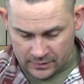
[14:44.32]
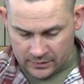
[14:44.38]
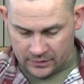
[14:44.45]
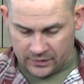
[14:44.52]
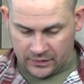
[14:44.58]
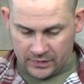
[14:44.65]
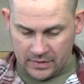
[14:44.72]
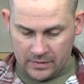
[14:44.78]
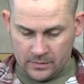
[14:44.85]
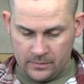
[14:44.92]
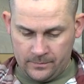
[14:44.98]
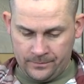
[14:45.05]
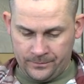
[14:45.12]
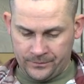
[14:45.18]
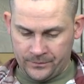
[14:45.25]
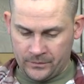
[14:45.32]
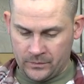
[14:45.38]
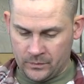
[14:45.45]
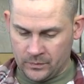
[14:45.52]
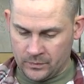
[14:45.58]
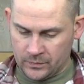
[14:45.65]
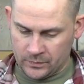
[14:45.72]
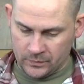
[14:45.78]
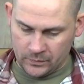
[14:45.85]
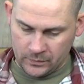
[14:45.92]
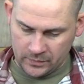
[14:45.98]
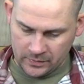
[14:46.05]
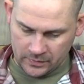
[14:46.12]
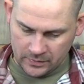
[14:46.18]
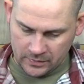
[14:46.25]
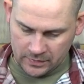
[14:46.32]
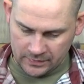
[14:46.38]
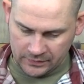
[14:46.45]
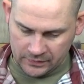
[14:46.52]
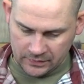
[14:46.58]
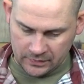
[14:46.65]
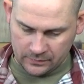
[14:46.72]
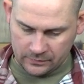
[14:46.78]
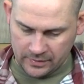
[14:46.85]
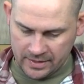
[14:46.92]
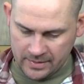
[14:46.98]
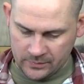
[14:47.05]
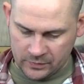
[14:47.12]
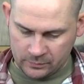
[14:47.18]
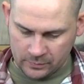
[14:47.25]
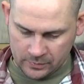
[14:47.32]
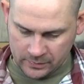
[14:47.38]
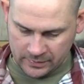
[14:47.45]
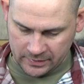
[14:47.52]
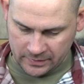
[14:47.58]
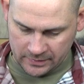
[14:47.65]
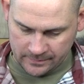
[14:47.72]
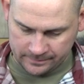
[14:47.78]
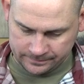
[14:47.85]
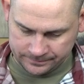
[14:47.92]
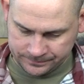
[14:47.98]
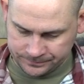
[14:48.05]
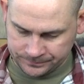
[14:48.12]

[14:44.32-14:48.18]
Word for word: So we're on to the Rams Wool here.